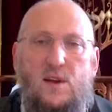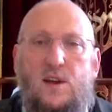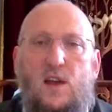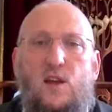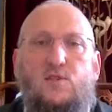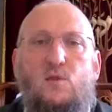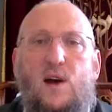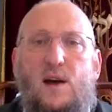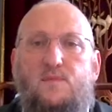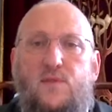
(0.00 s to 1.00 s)

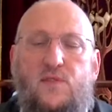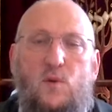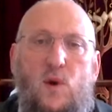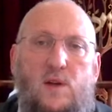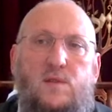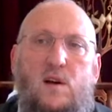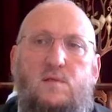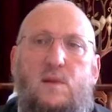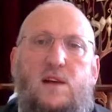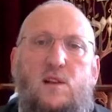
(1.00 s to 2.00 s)
Kayadua, there's a
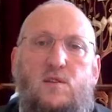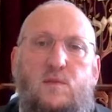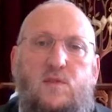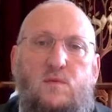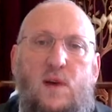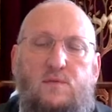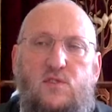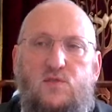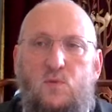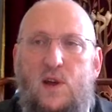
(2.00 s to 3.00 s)
well-known machlokas between Rav and
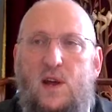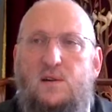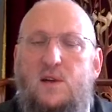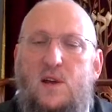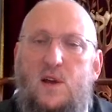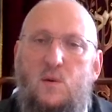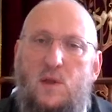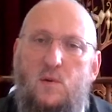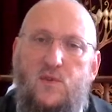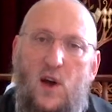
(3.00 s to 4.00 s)
Shmuel,
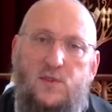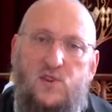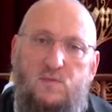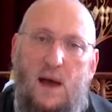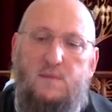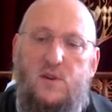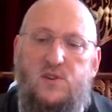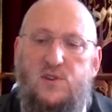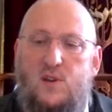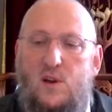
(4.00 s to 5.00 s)
whether it was Chadash
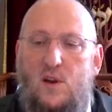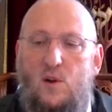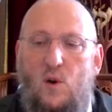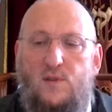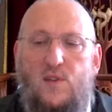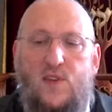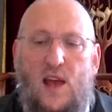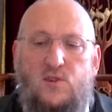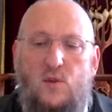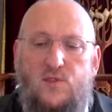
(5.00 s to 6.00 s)
Mamish or
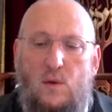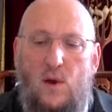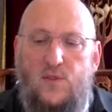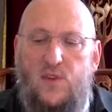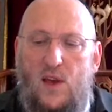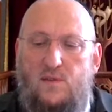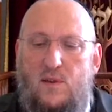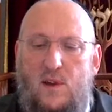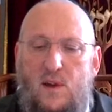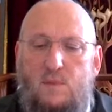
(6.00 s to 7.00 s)
Nischatshuk Zerosa.
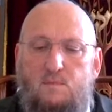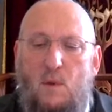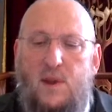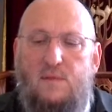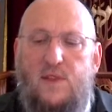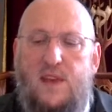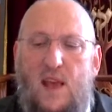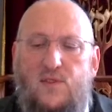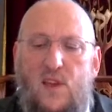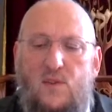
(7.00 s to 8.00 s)
But whatever the
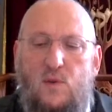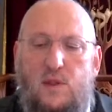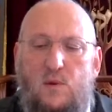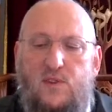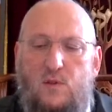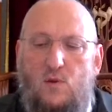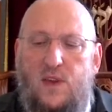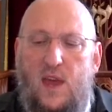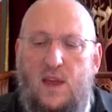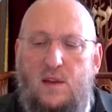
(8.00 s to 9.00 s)
case is, whether he was a new
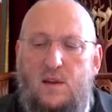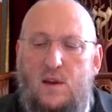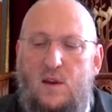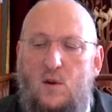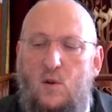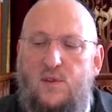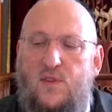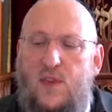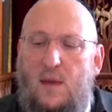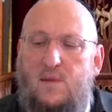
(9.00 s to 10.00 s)
king or the
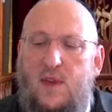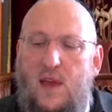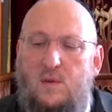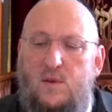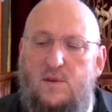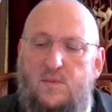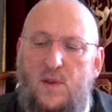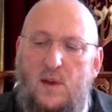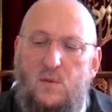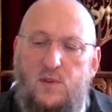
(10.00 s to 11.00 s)
same king
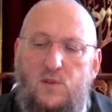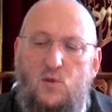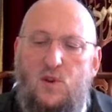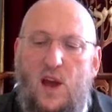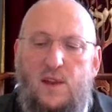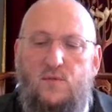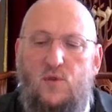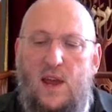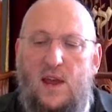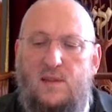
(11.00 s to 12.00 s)
with a new kind of
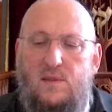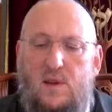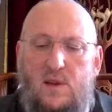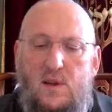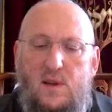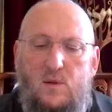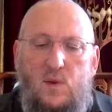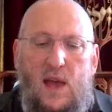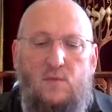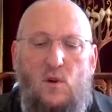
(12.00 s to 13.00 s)
reign,
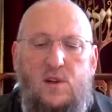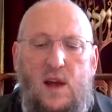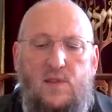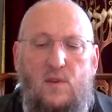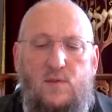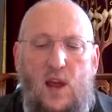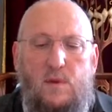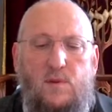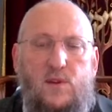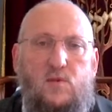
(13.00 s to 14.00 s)
we have all kinds of
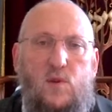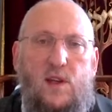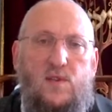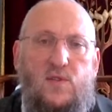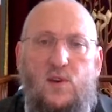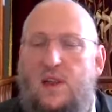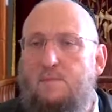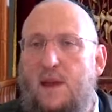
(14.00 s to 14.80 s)
terrible decrees that